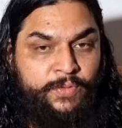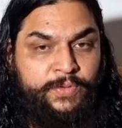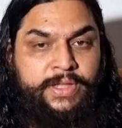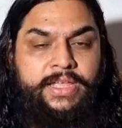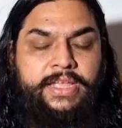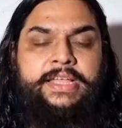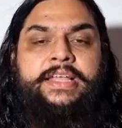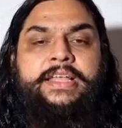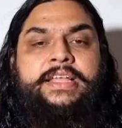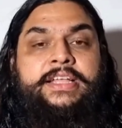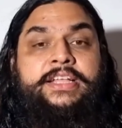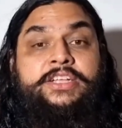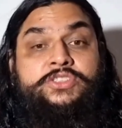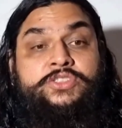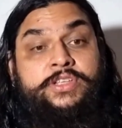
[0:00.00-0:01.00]
Okay.
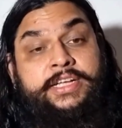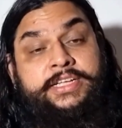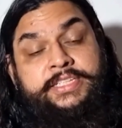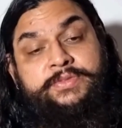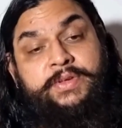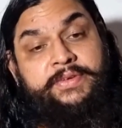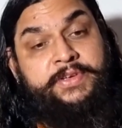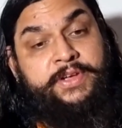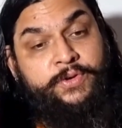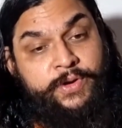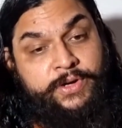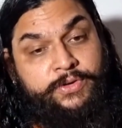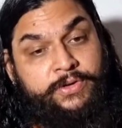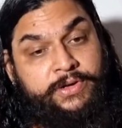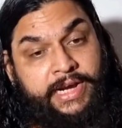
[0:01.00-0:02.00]
So that is why we go
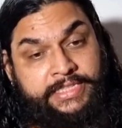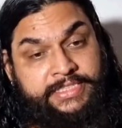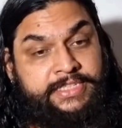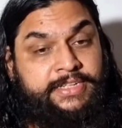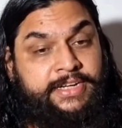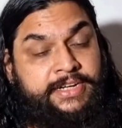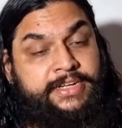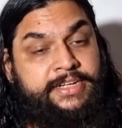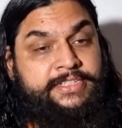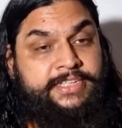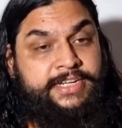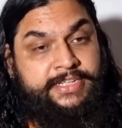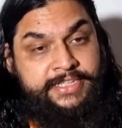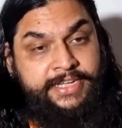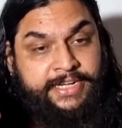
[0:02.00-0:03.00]
into transcendental
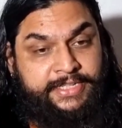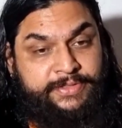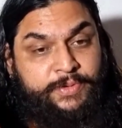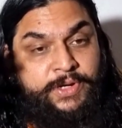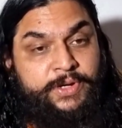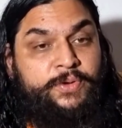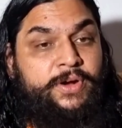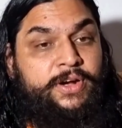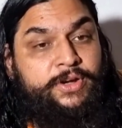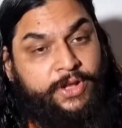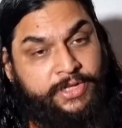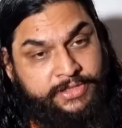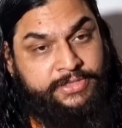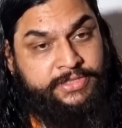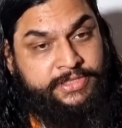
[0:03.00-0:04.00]
states. That is what
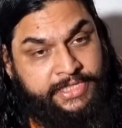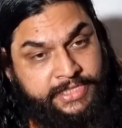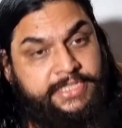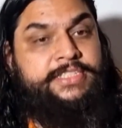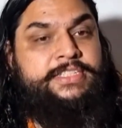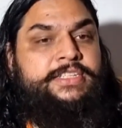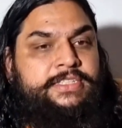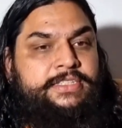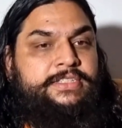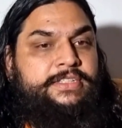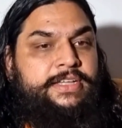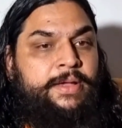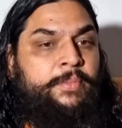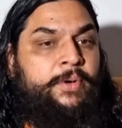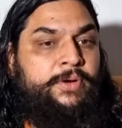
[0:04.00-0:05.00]
yoga teaches us
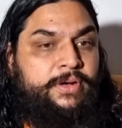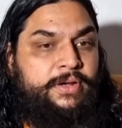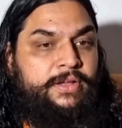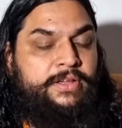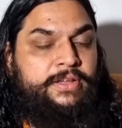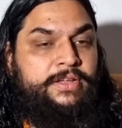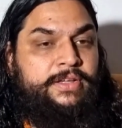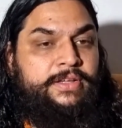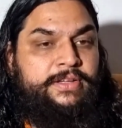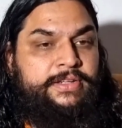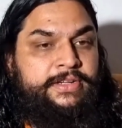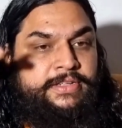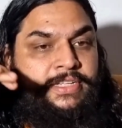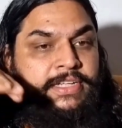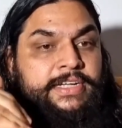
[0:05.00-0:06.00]
about.
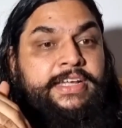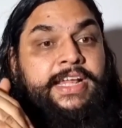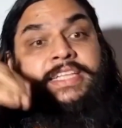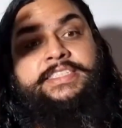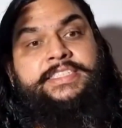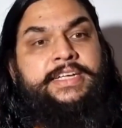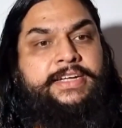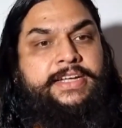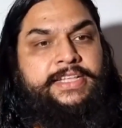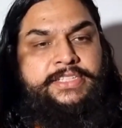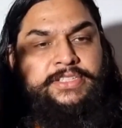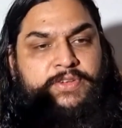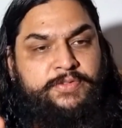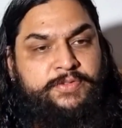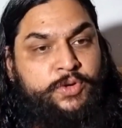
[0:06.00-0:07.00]
The
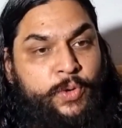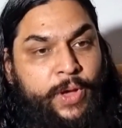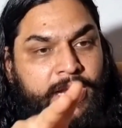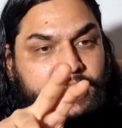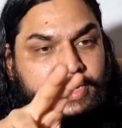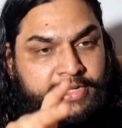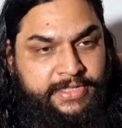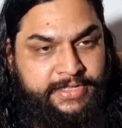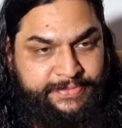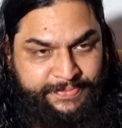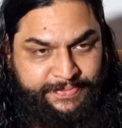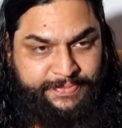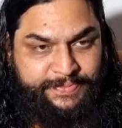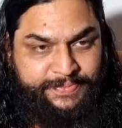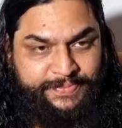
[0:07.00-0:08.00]
transcendence of duality.
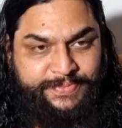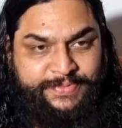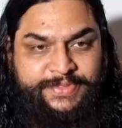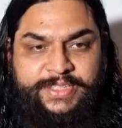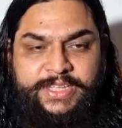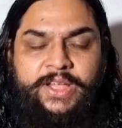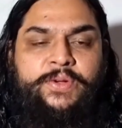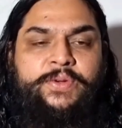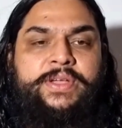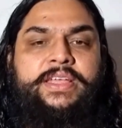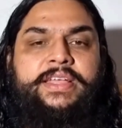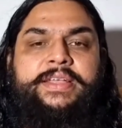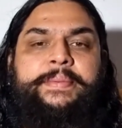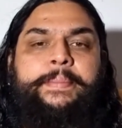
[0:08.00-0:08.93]
Okay.